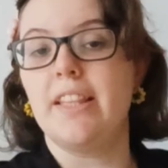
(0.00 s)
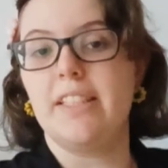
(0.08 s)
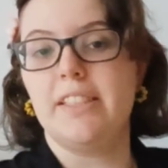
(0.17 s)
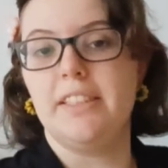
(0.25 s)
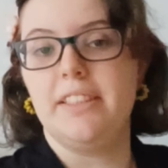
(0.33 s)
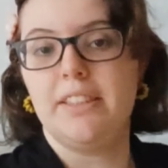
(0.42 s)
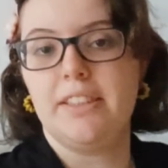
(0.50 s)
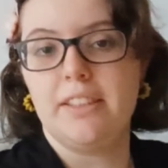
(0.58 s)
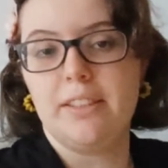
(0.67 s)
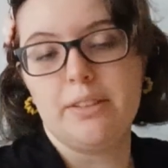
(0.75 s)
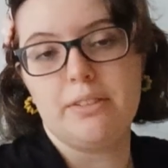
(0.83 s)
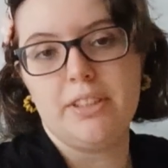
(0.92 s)
This is
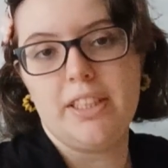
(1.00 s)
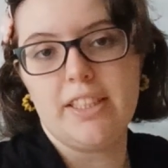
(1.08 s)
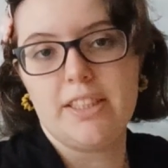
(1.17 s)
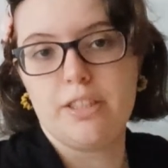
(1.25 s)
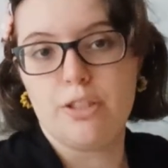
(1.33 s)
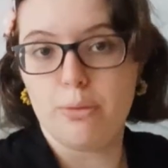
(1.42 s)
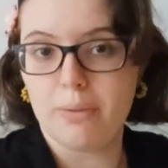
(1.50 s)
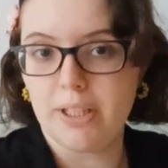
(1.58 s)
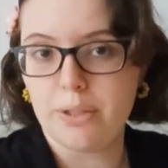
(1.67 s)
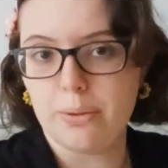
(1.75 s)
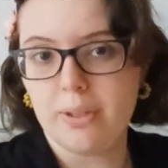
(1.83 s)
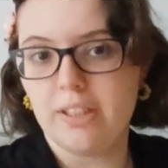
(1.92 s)
related to
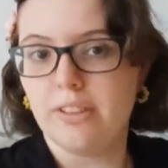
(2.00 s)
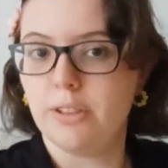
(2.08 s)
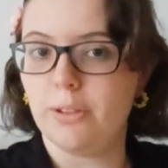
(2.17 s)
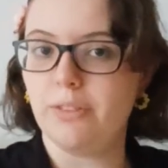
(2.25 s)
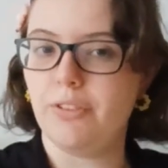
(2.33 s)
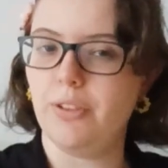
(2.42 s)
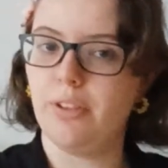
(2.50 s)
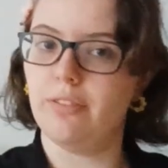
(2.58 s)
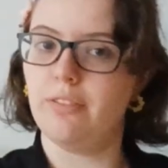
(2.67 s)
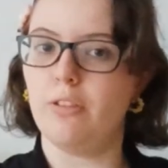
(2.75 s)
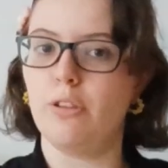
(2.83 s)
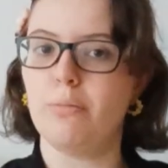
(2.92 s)
my Twitter, so if you
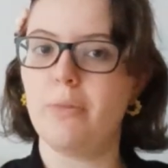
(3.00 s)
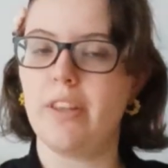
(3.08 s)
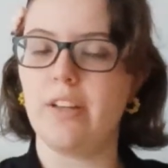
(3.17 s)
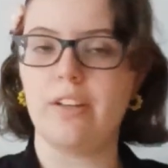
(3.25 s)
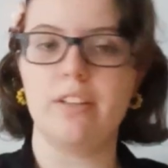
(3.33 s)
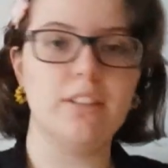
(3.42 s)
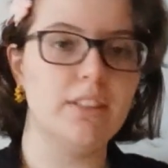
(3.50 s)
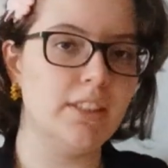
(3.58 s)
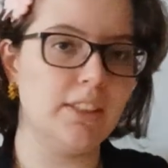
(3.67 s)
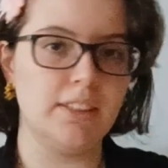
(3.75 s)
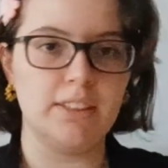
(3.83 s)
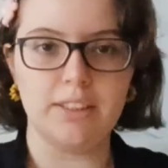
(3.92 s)
don't follow me there,
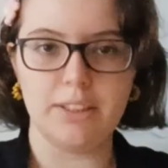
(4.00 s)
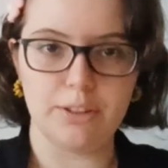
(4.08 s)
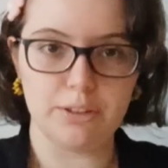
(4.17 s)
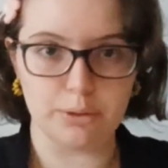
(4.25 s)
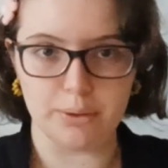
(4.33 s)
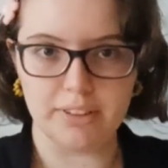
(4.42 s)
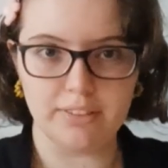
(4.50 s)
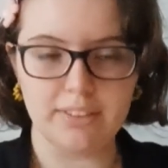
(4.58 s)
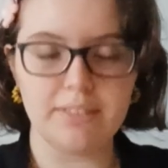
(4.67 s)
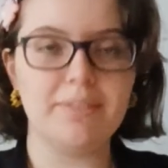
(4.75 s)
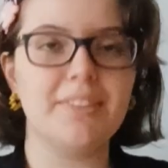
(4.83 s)
do it.